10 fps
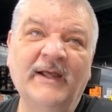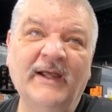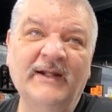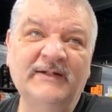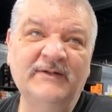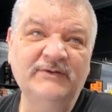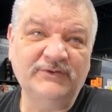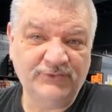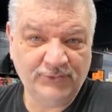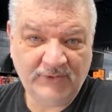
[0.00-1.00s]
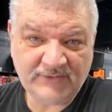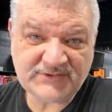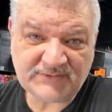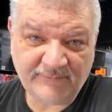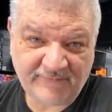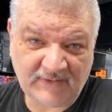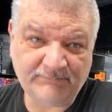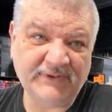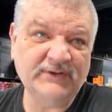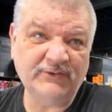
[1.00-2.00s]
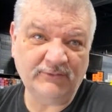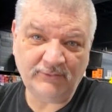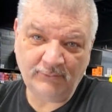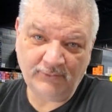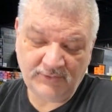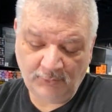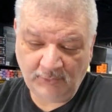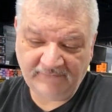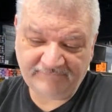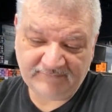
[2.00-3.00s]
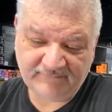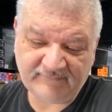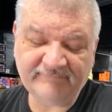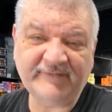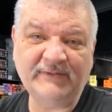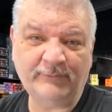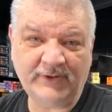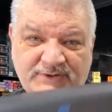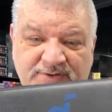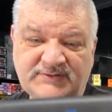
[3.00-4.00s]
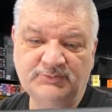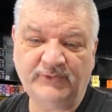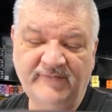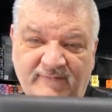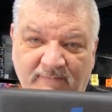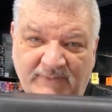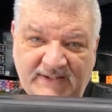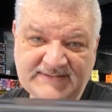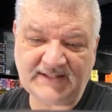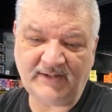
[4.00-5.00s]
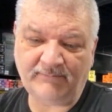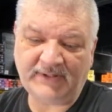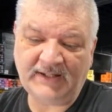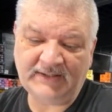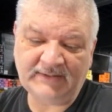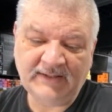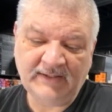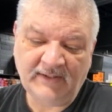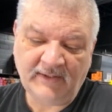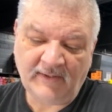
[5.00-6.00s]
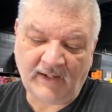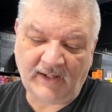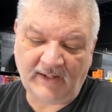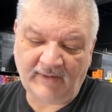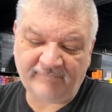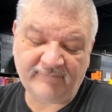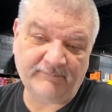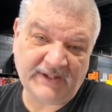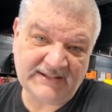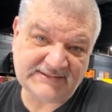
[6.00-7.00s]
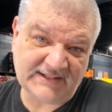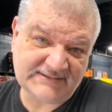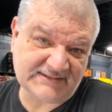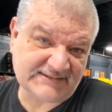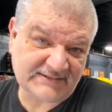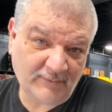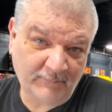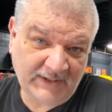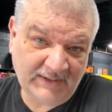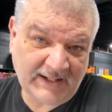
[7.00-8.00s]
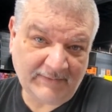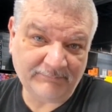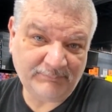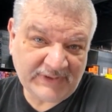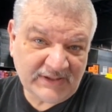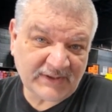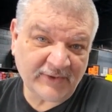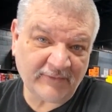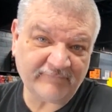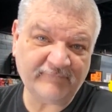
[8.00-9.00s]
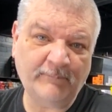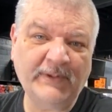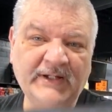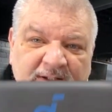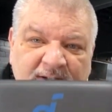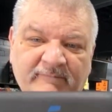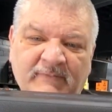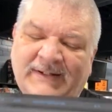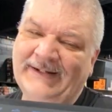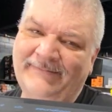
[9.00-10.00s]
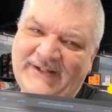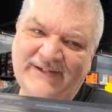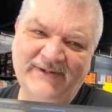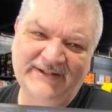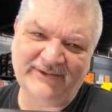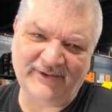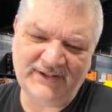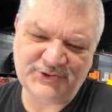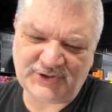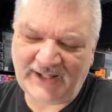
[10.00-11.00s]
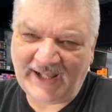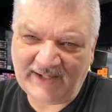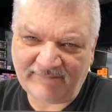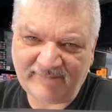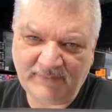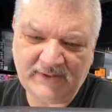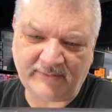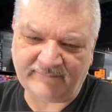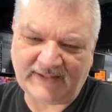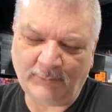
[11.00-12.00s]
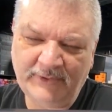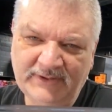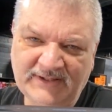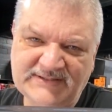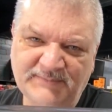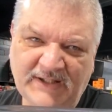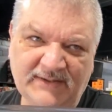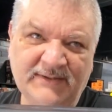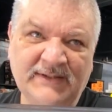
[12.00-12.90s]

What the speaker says: You do hear some thumping. You will feel some vibrations with the bass up on it. For bass heads, it still may not be enough, but I mean, come on, they're 1.5-inch speakers. I wouldn't expect